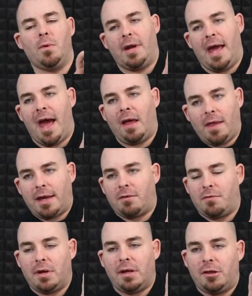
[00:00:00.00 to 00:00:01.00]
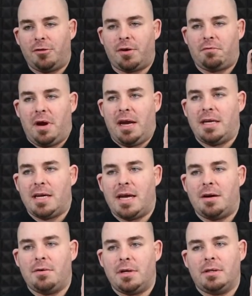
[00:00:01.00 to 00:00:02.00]
you want to add like a really thick
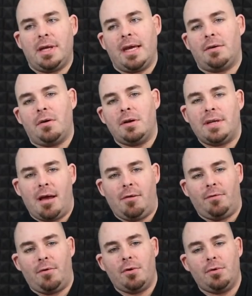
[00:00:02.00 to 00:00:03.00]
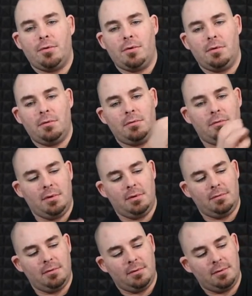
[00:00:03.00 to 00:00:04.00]
radiator in later on down the road.
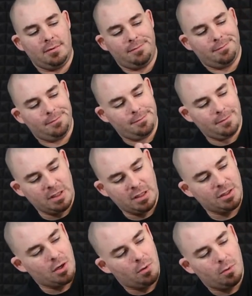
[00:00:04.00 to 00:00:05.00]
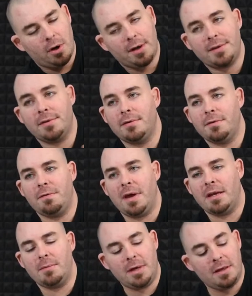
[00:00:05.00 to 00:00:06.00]
You don't want the
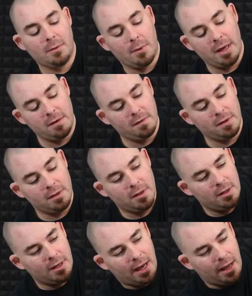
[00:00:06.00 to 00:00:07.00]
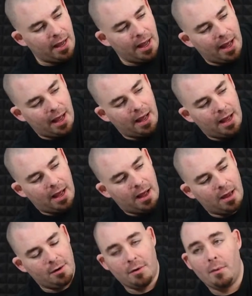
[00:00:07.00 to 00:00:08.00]
fan to be in the way of it.
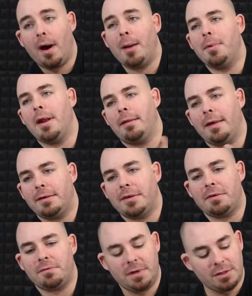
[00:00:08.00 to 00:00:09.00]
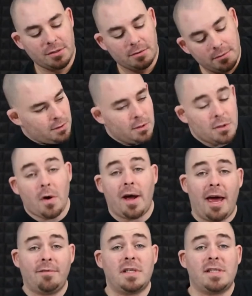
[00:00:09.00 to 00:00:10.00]
I don't know why, but I like that feature. So I
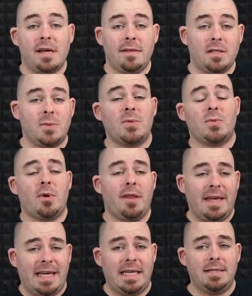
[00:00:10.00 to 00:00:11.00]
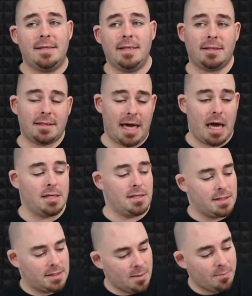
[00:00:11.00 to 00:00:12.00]
have to say, this was one of the easiest
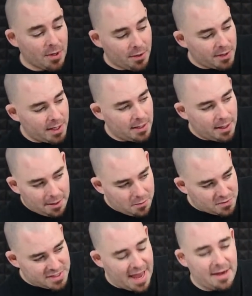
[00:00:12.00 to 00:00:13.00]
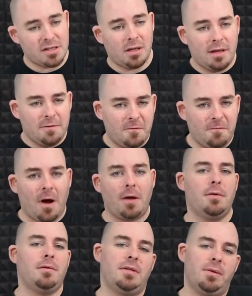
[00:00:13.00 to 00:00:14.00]
cases to build in, and it was actually
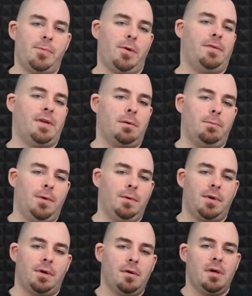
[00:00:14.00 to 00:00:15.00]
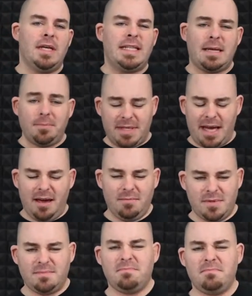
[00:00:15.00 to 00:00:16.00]
fun to build a computer.
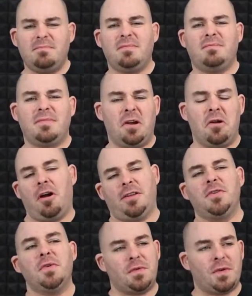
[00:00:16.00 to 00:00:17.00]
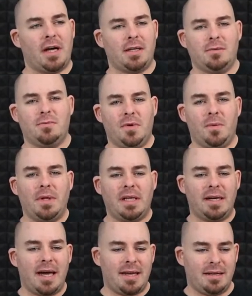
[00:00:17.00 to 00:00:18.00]
Sometimes they're not too fun, but when
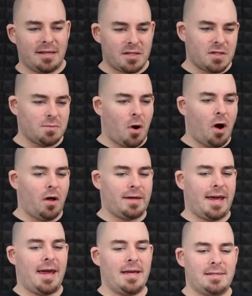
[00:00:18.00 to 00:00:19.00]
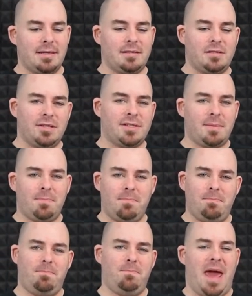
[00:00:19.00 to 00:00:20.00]
you get a small case, it's just a
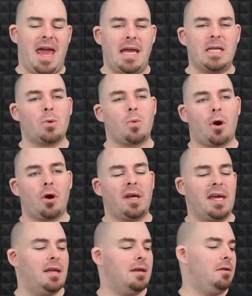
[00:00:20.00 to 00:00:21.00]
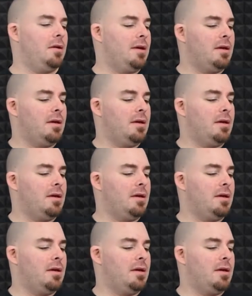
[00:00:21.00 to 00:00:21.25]
pain to work in.